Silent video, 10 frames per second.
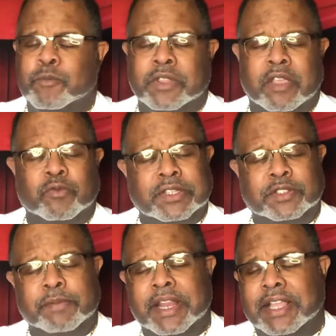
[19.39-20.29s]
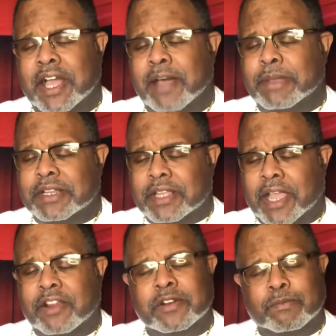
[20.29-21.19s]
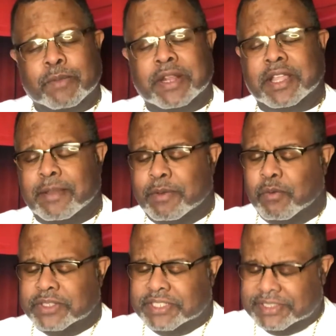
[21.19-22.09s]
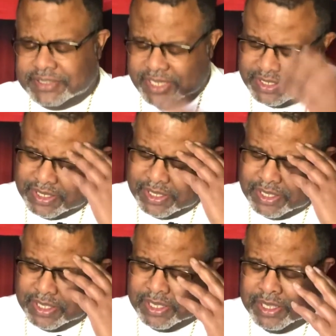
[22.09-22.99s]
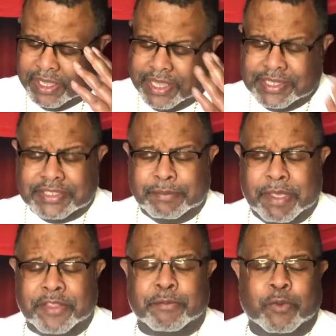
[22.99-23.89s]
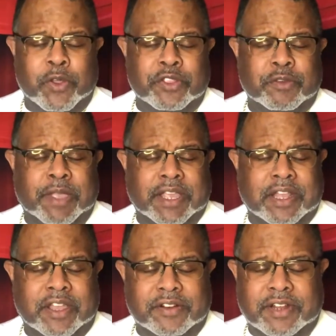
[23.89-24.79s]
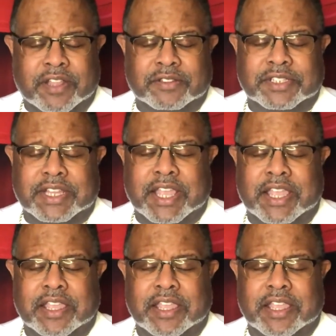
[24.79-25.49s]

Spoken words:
Russell made a comment. I heard him make a comment once. He said, it doesn't matter whether you're making $100 a day,